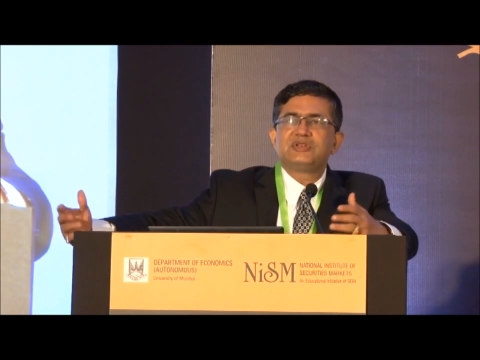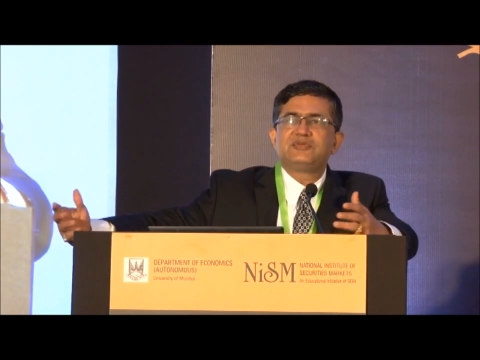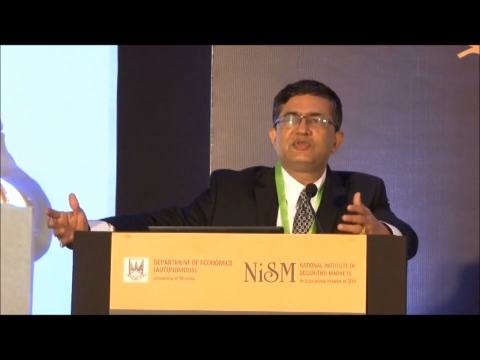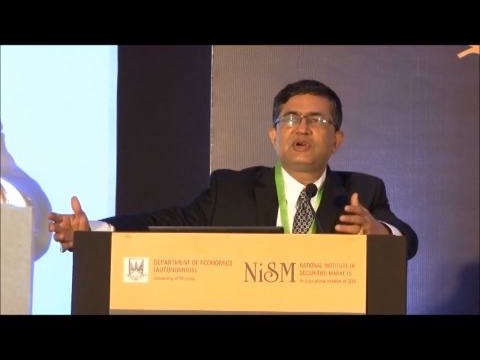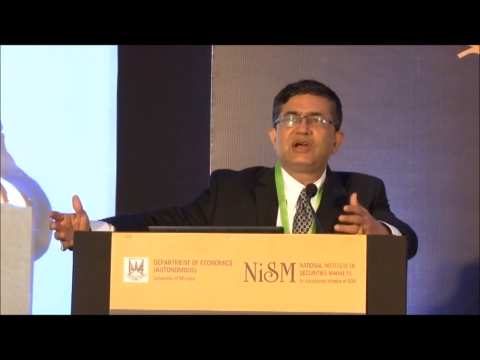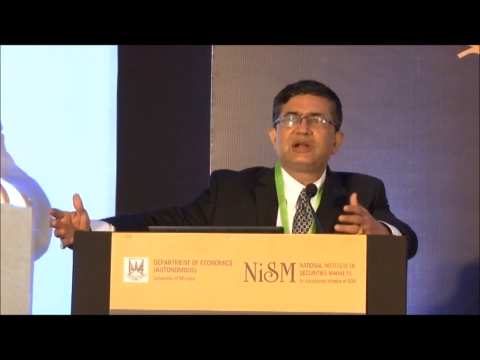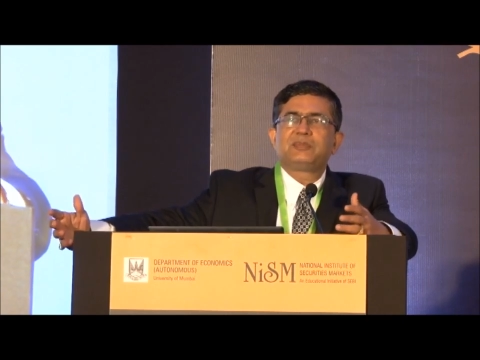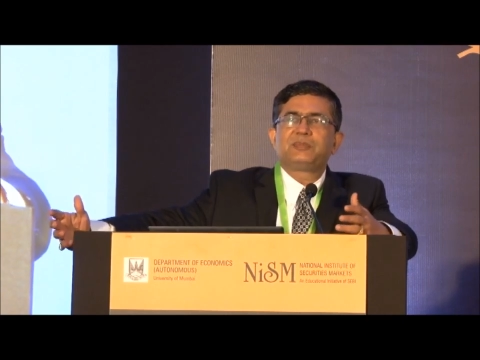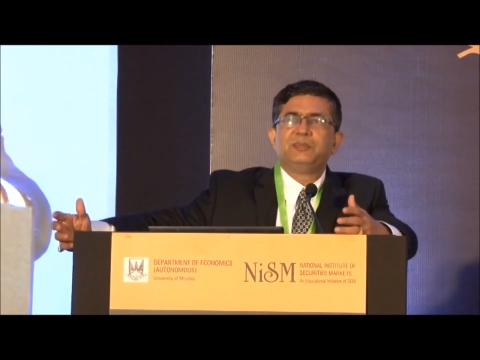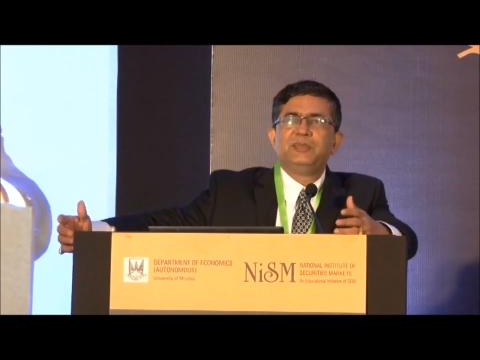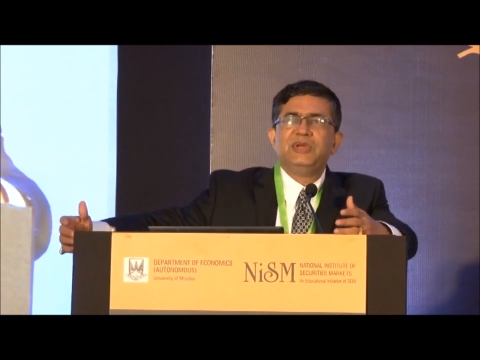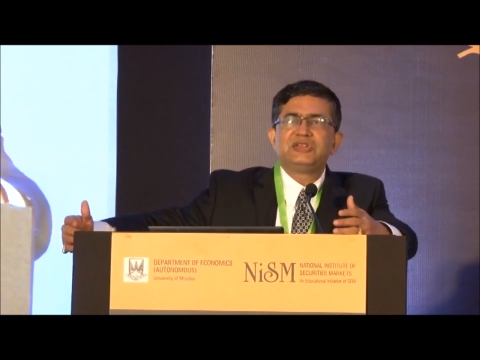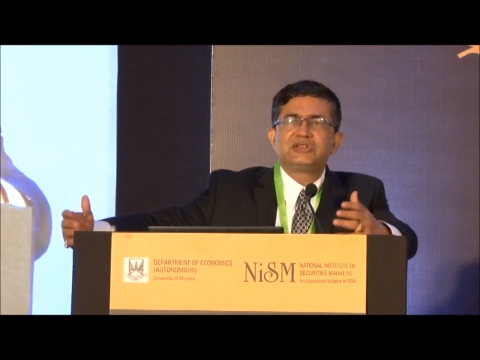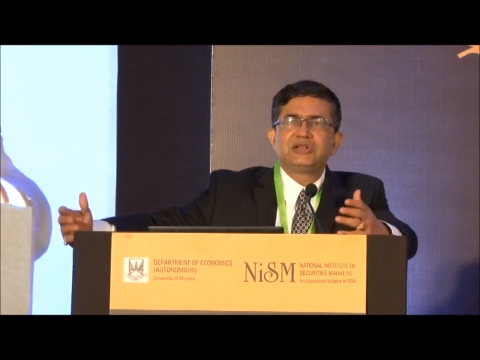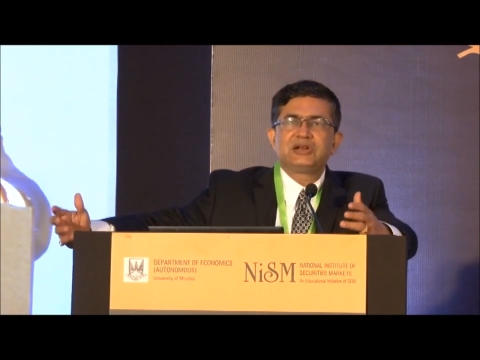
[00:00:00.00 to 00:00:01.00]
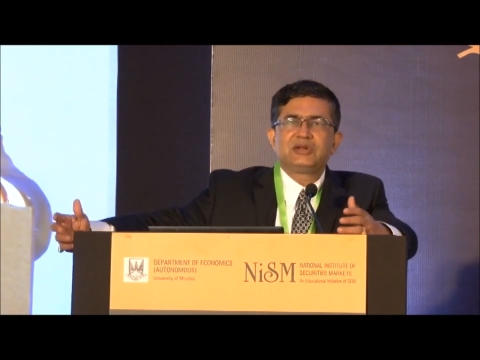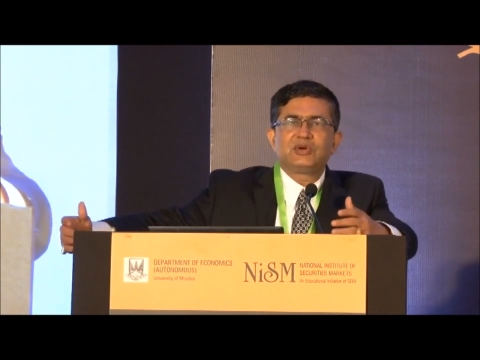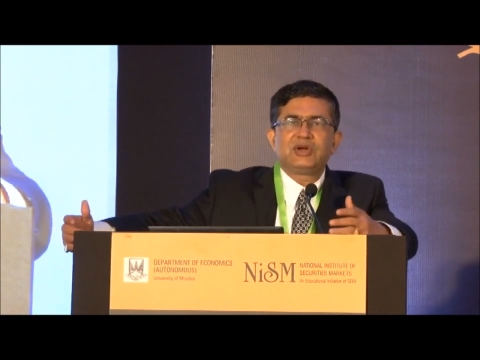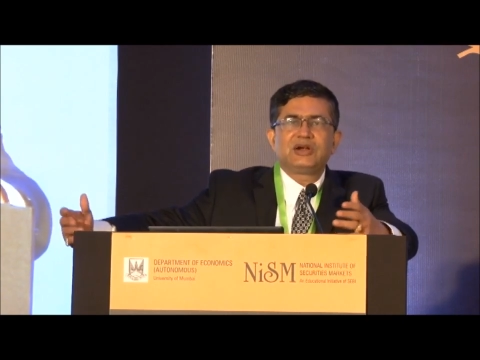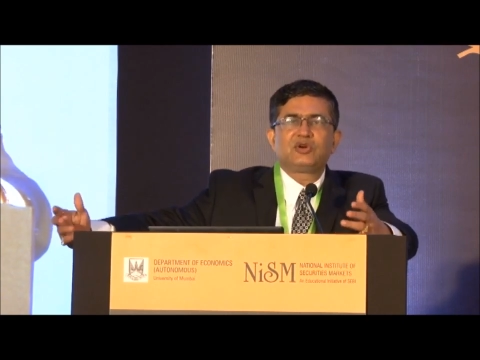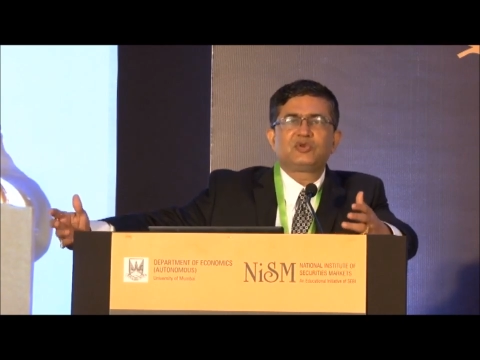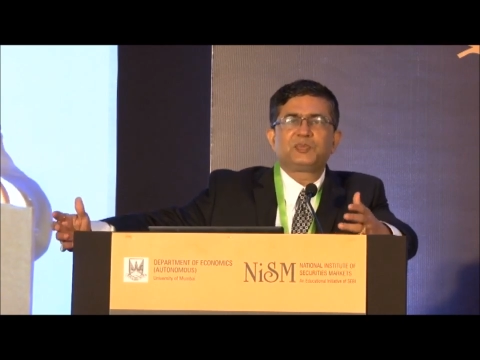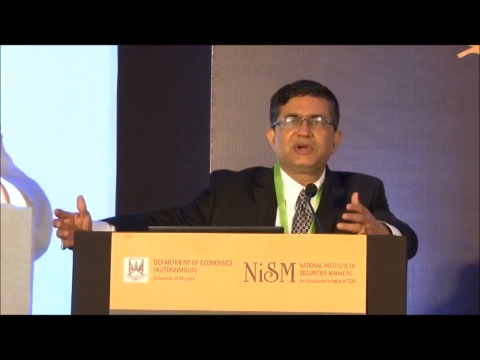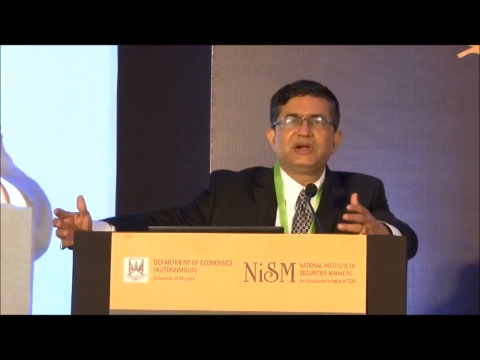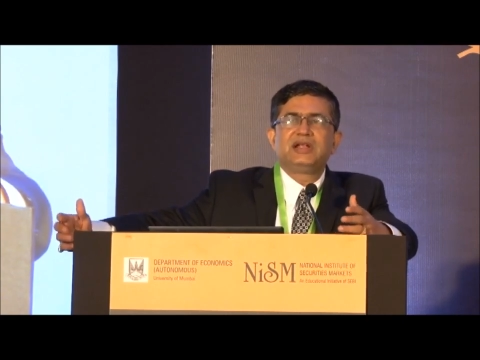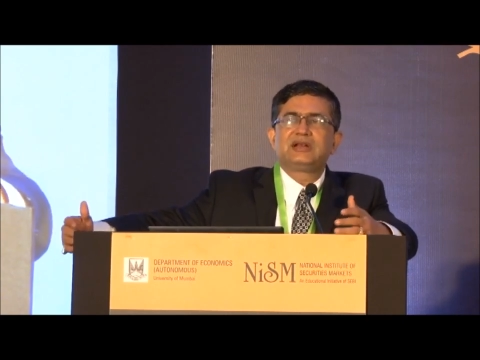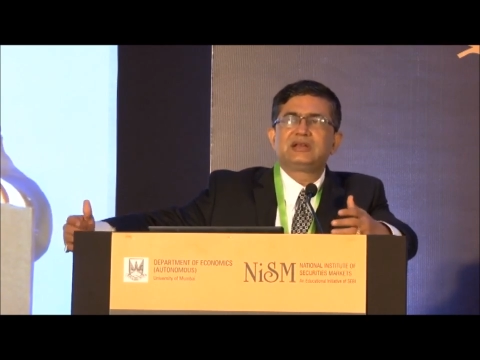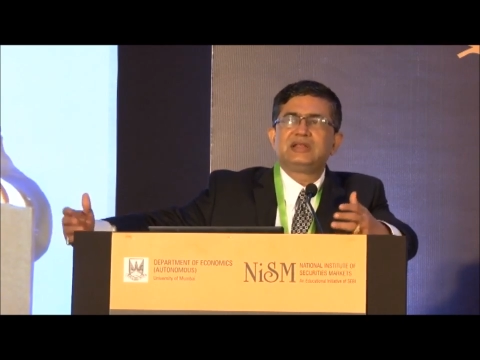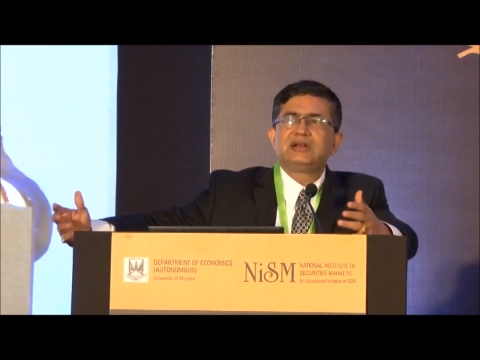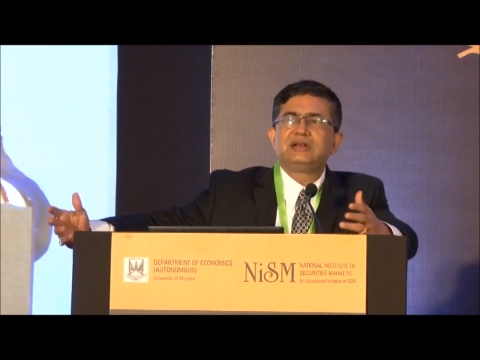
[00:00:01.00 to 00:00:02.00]
If you can't measure, you cannot
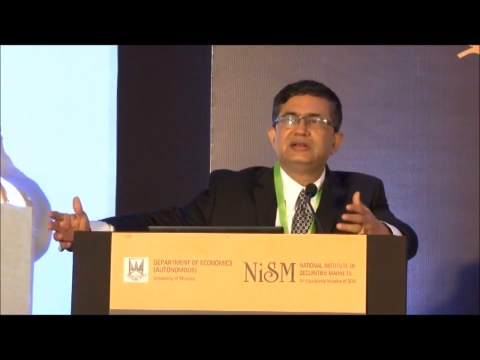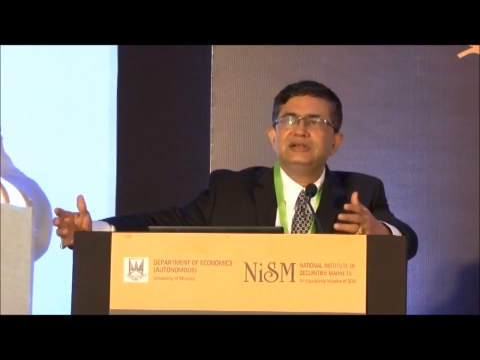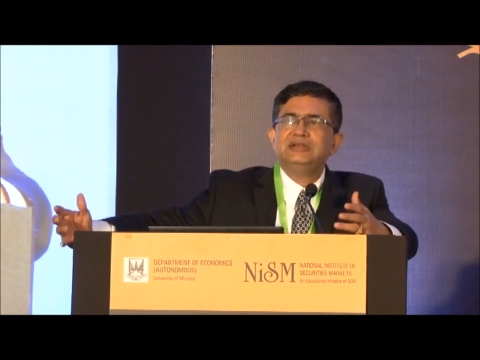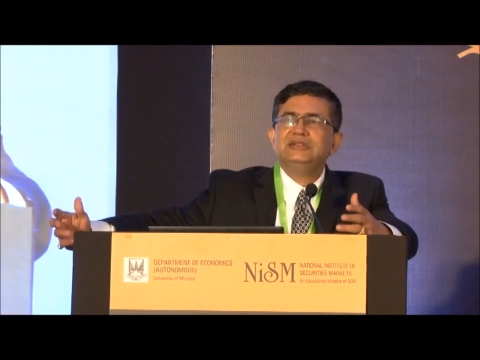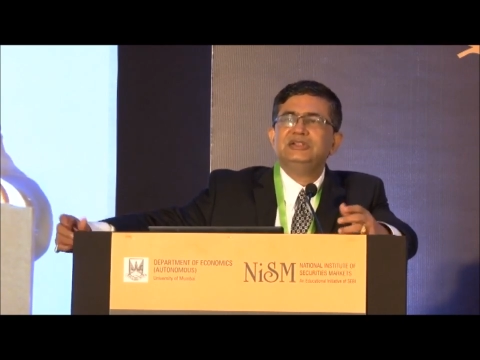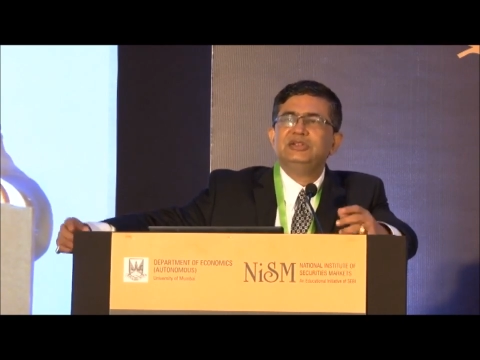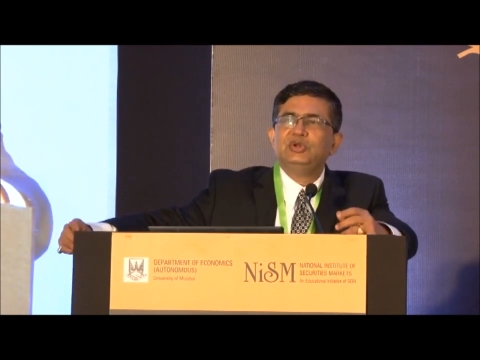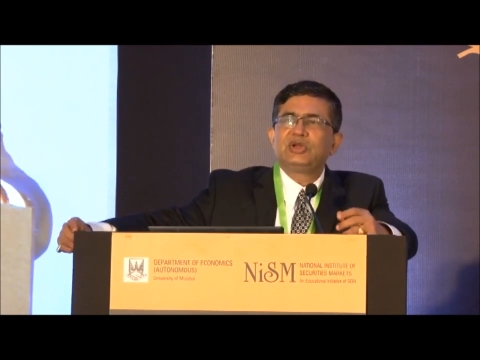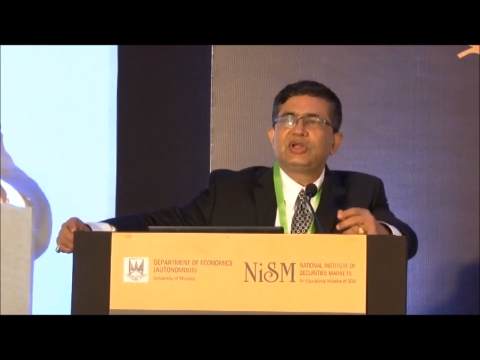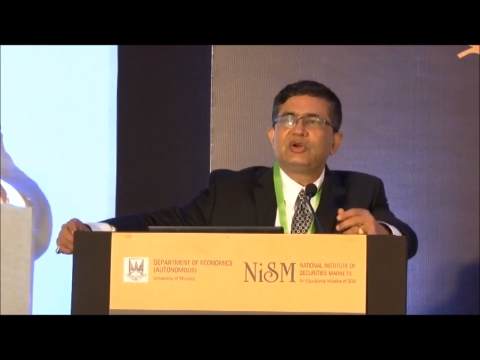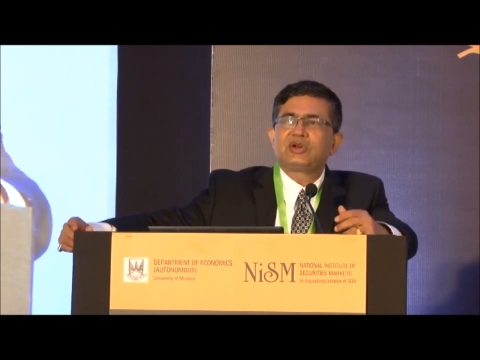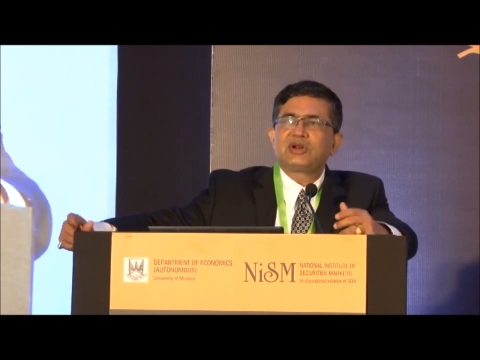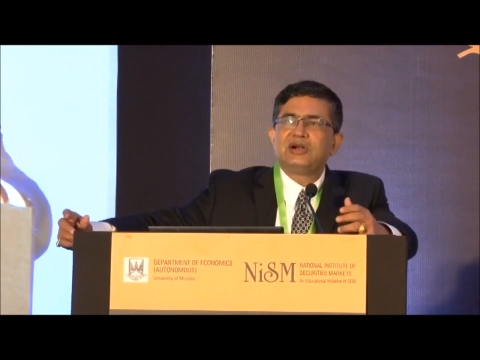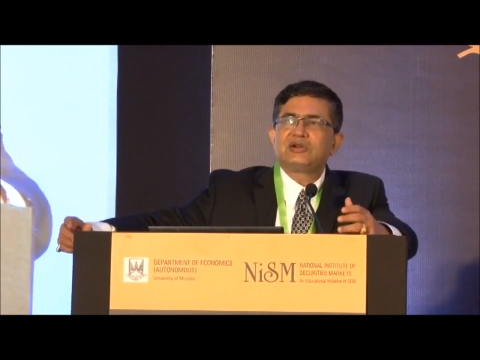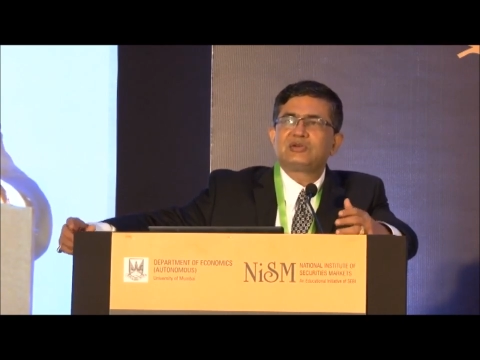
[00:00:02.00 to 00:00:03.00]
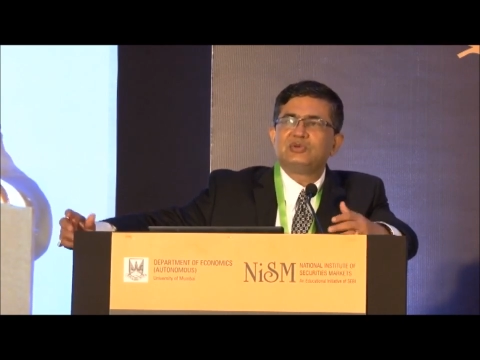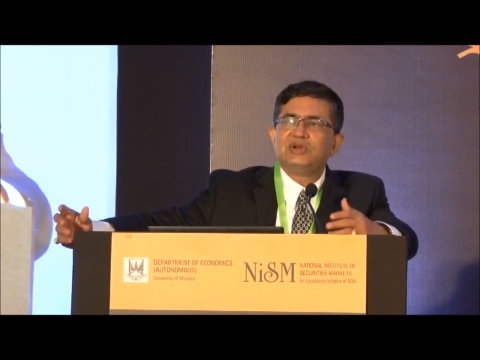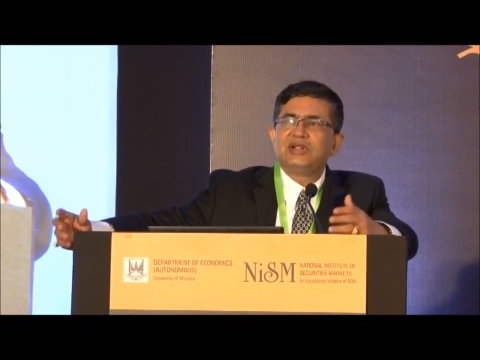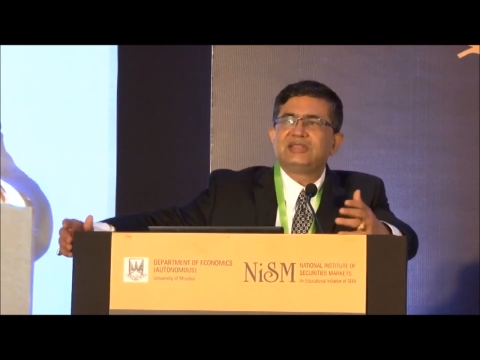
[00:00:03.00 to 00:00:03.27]
predict, then you cannot control.